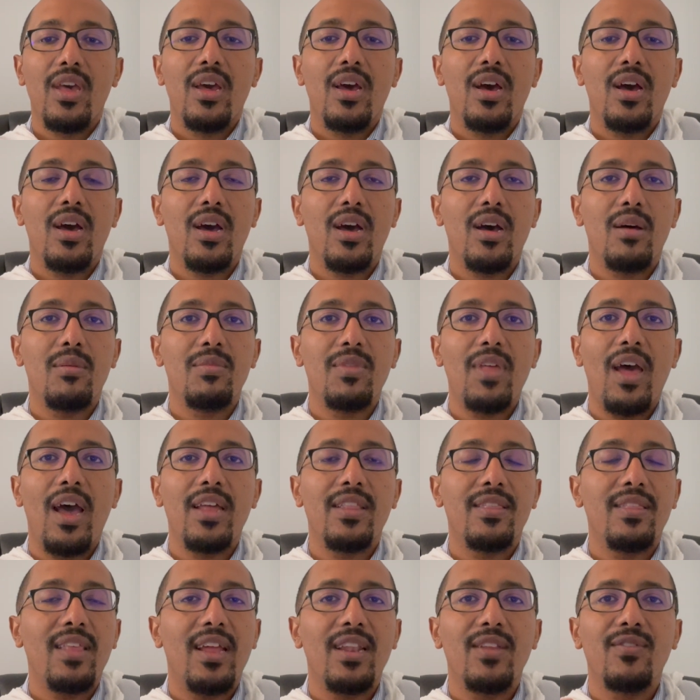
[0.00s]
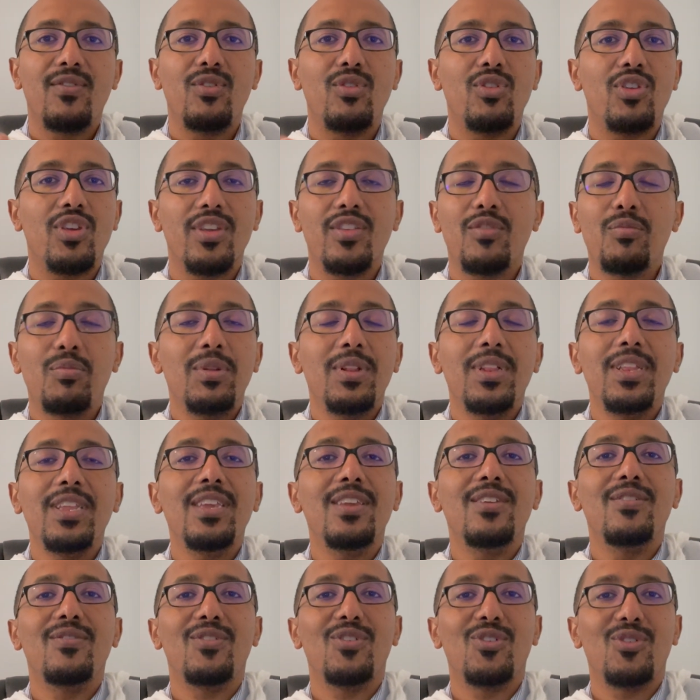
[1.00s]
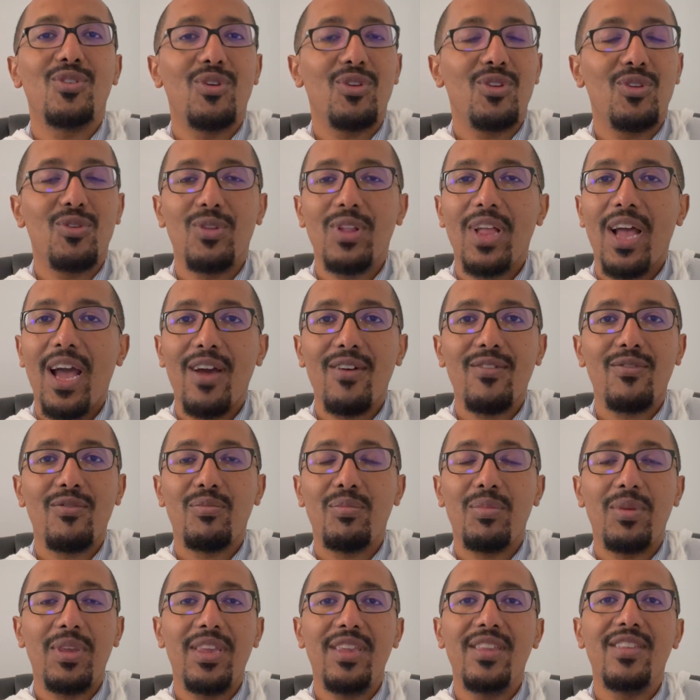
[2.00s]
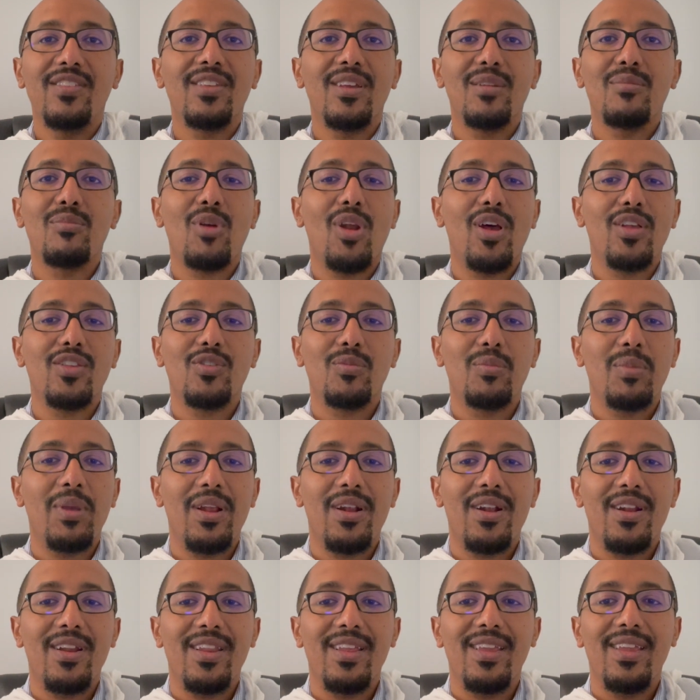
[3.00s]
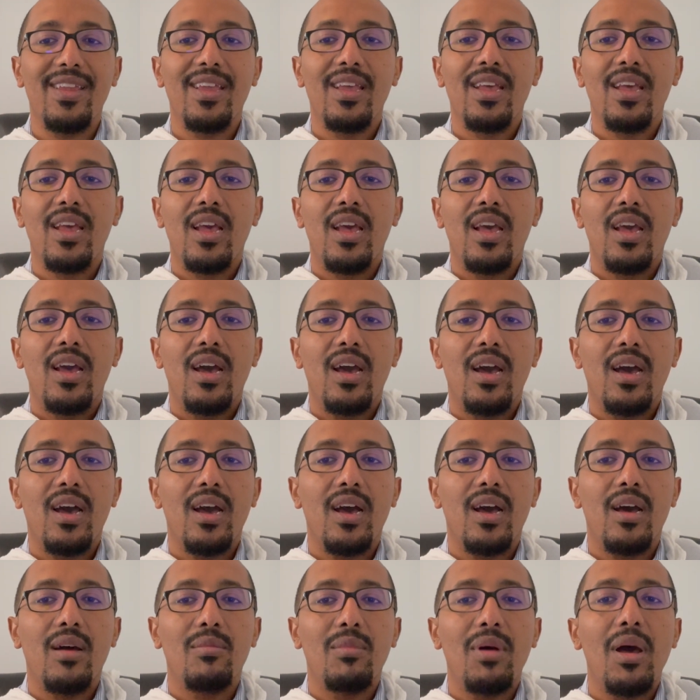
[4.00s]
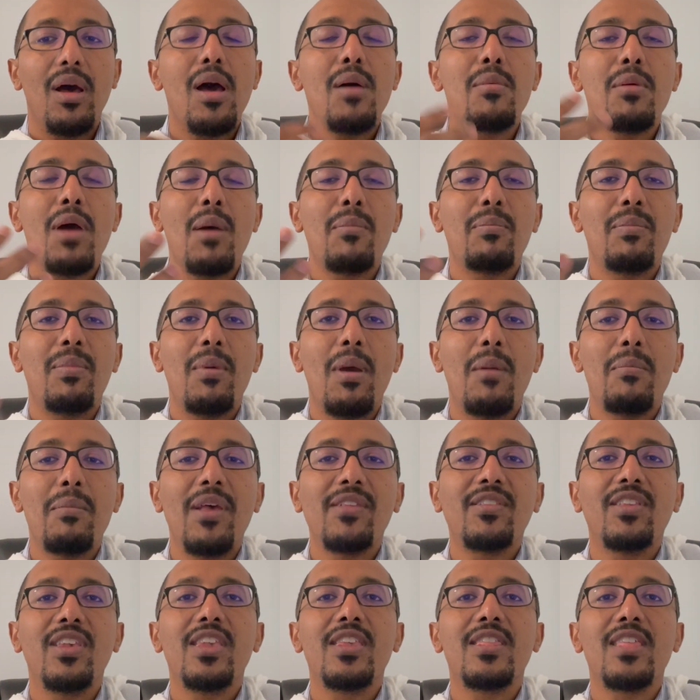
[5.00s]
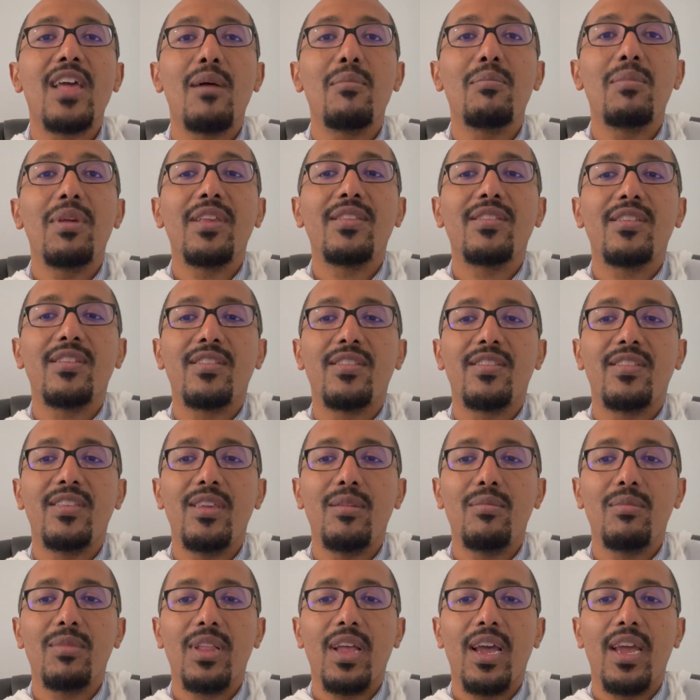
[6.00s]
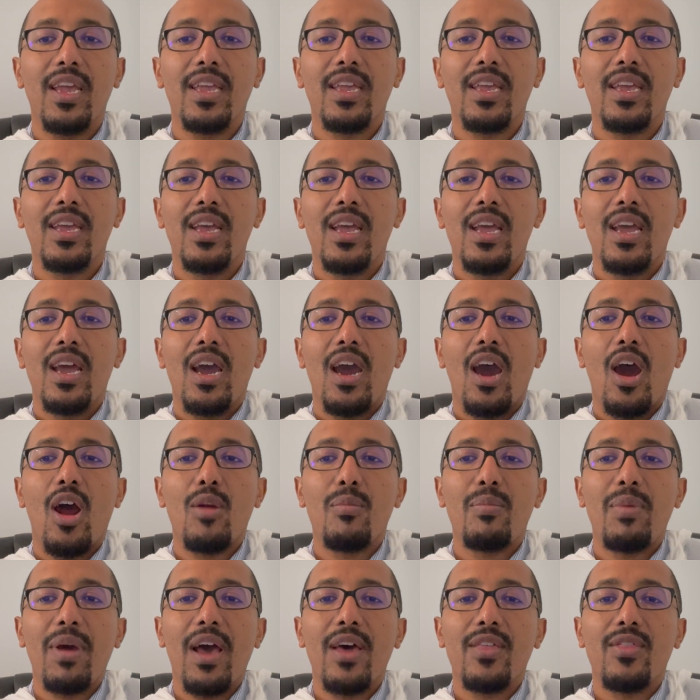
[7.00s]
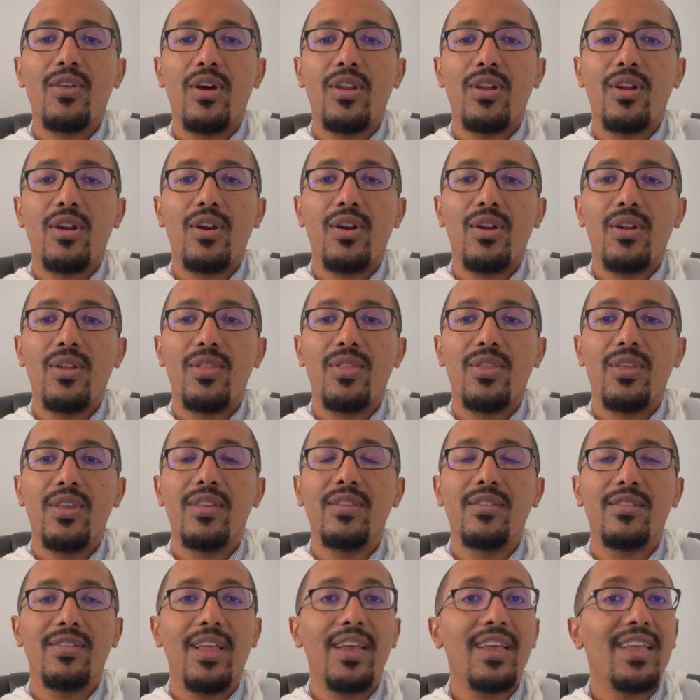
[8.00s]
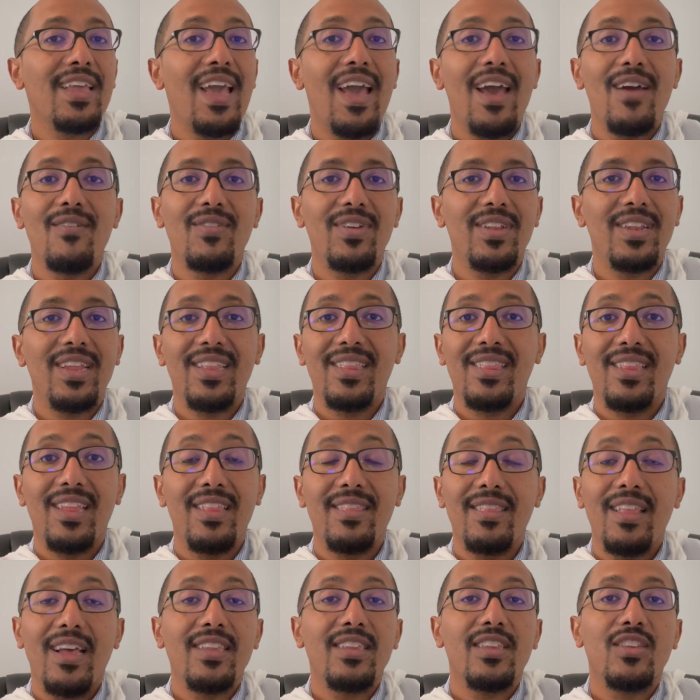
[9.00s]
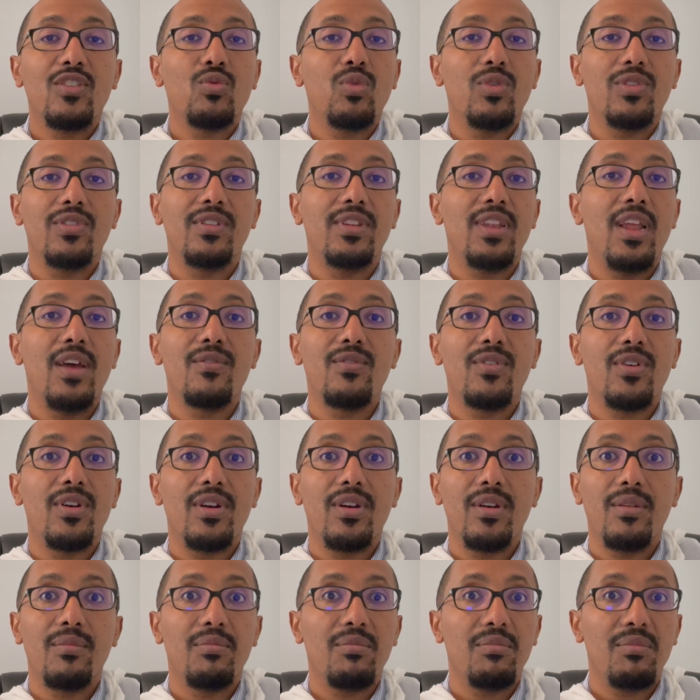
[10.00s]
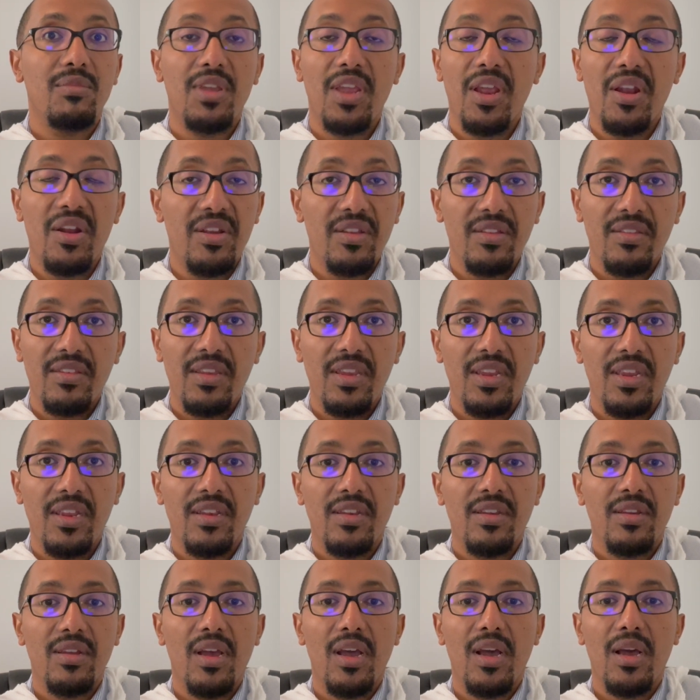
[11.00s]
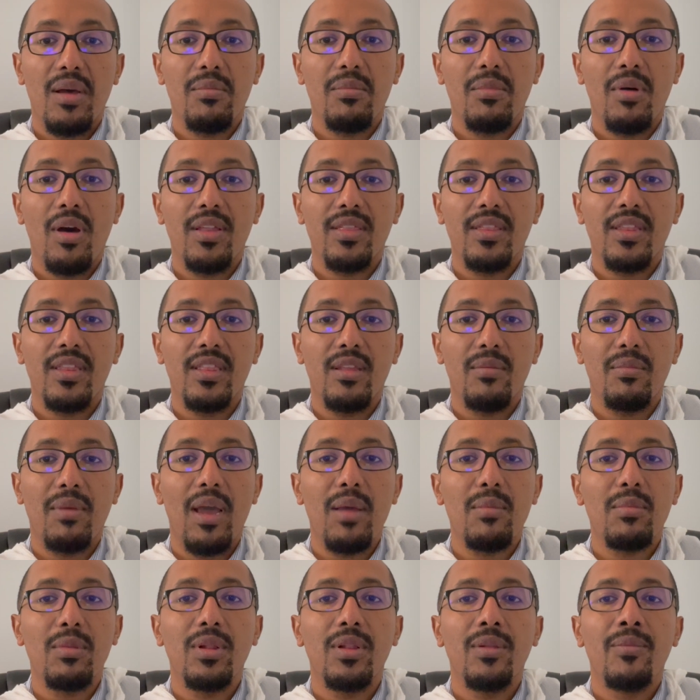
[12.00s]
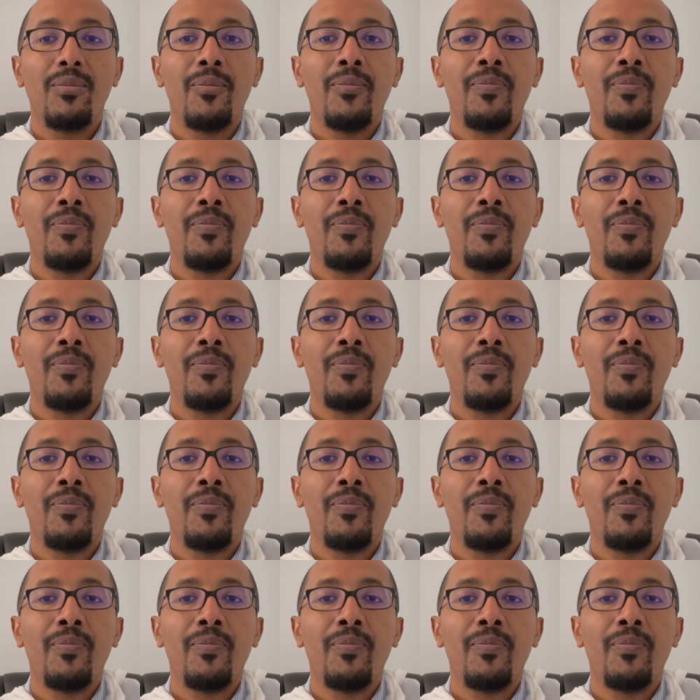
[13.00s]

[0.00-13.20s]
that if you just believe, you know, you'll have peace and prosperity, a message that makes it seem like our path on earth is like heaven, and that just was never guaranteed in the Bible.